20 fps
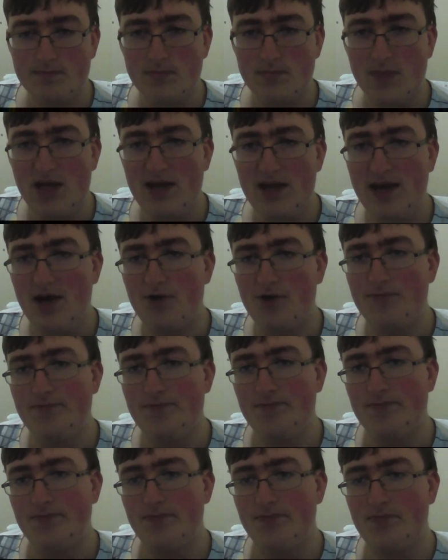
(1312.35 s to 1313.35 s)
Now,
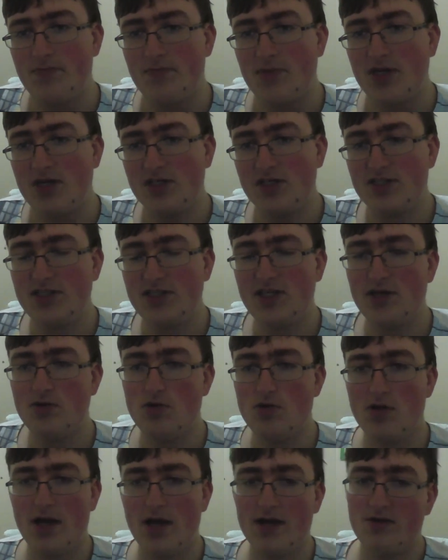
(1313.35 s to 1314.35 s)

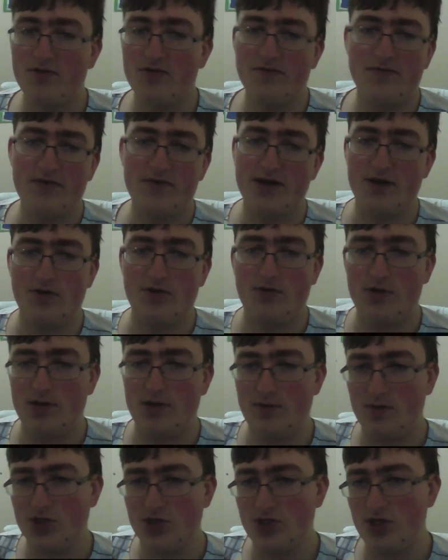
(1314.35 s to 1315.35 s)
Conceal, I couldn't find an old
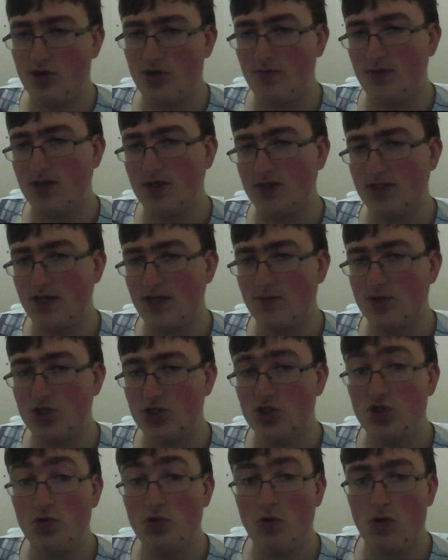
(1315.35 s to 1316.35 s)
image here because the image
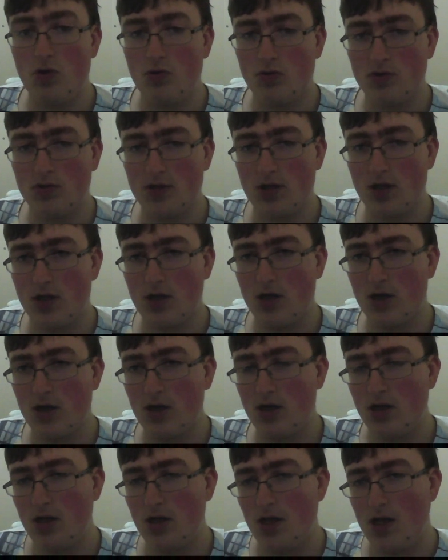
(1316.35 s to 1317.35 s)
is too old.
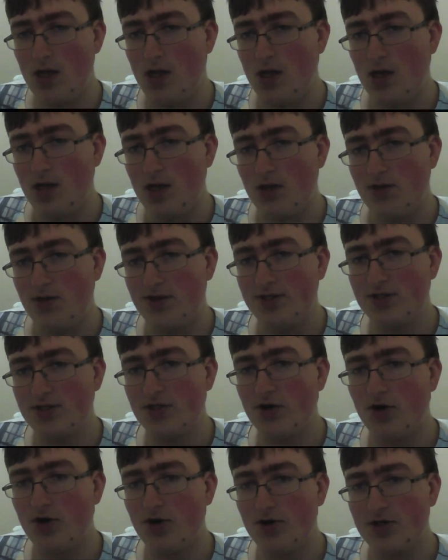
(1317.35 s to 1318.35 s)
This is the
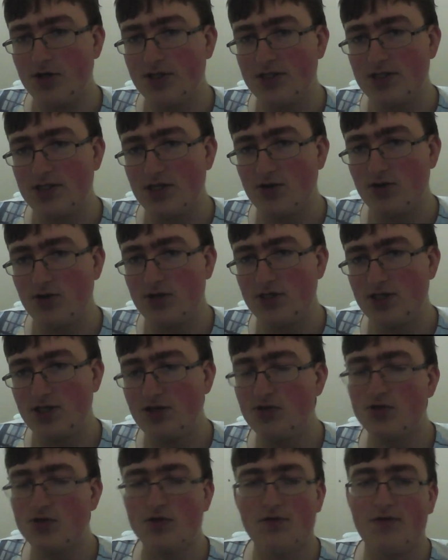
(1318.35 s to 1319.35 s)
current Conceal.
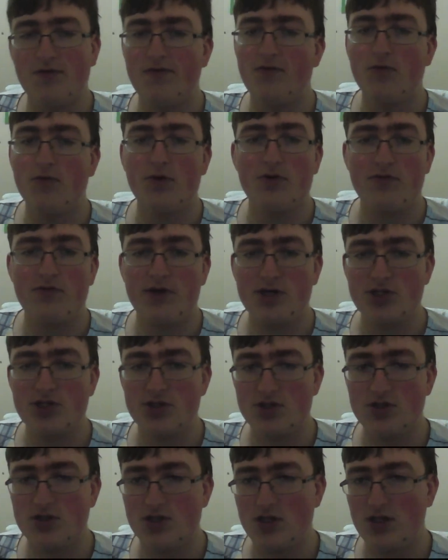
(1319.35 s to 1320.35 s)
Conceal's gone through 4
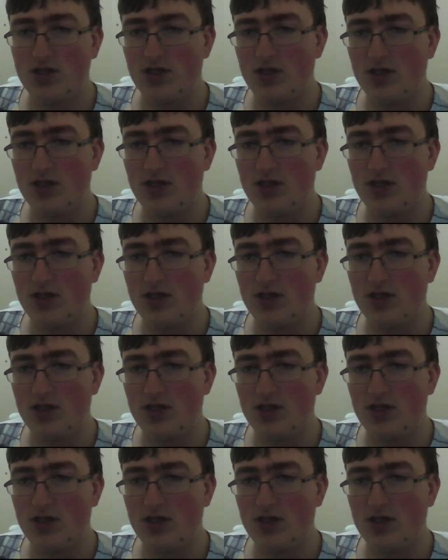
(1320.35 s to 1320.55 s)
iterations.